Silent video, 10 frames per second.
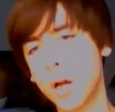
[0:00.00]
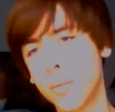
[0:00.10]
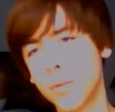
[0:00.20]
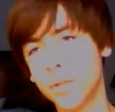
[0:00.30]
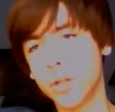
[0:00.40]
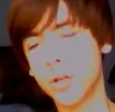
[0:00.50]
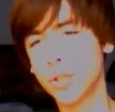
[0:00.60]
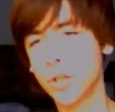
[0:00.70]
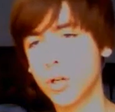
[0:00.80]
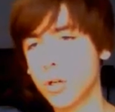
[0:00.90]
There's
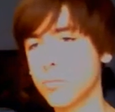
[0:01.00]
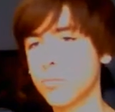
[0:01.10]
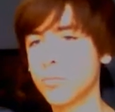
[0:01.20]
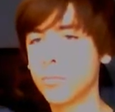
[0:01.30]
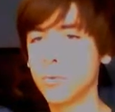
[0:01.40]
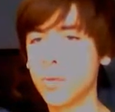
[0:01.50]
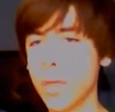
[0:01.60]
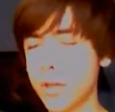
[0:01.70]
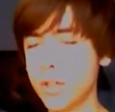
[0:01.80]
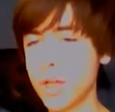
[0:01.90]
also
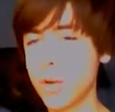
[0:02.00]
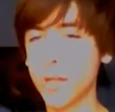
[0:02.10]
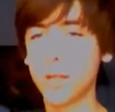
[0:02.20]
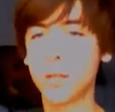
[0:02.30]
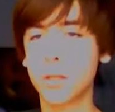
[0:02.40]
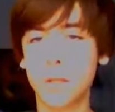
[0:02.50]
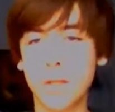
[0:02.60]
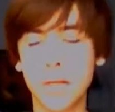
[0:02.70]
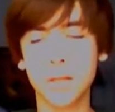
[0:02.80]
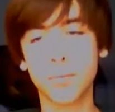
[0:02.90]
the J-Wits.
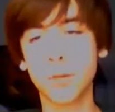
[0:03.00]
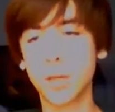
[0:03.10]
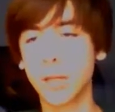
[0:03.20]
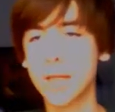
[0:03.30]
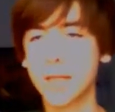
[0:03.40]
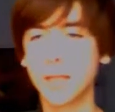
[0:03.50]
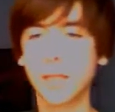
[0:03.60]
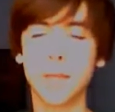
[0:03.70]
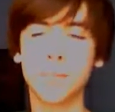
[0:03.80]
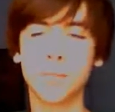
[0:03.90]
He doesn't play the
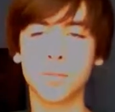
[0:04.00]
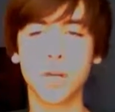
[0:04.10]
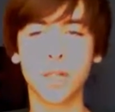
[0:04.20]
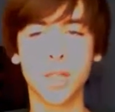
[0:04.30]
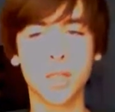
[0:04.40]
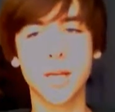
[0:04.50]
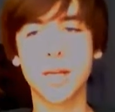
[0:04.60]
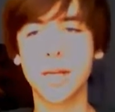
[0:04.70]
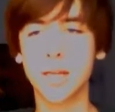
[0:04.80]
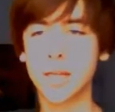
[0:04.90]
games as much as
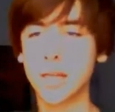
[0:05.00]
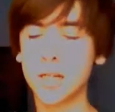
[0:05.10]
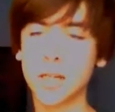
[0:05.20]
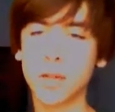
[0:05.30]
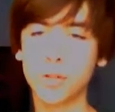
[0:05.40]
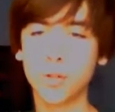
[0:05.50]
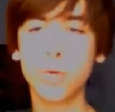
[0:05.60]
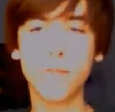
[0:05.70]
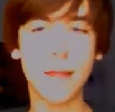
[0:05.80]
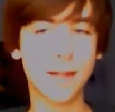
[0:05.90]
he just tells you
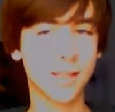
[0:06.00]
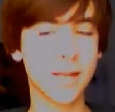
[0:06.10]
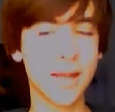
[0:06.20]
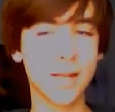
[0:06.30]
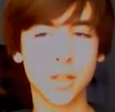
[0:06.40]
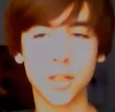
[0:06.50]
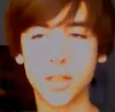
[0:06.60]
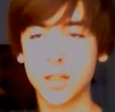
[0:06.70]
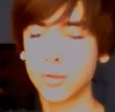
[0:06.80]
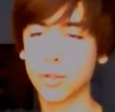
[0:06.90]
cool facts of the day and such,
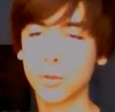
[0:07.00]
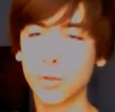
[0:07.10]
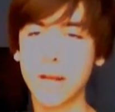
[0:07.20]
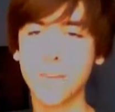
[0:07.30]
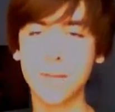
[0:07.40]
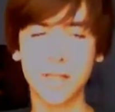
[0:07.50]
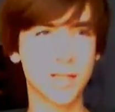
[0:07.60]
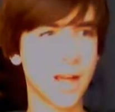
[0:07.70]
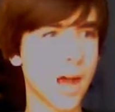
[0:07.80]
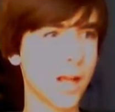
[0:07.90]
and he's a really cool guy. He's in
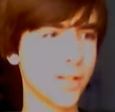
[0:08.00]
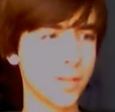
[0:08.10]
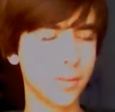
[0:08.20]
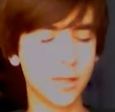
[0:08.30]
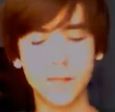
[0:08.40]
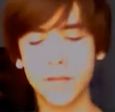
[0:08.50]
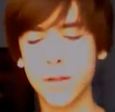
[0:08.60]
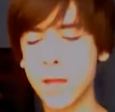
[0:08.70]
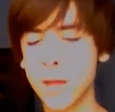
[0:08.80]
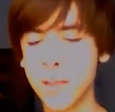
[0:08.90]
college, I believe.
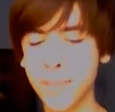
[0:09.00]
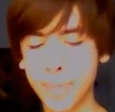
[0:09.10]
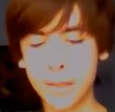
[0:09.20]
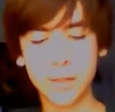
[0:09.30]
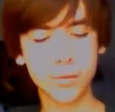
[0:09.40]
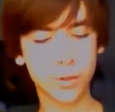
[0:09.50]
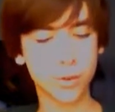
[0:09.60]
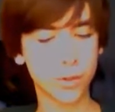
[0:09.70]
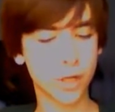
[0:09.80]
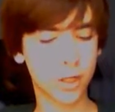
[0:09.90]
He's really
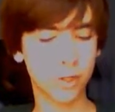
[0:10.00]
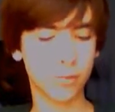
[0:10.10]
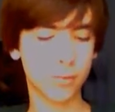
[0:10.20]
cool to talk to.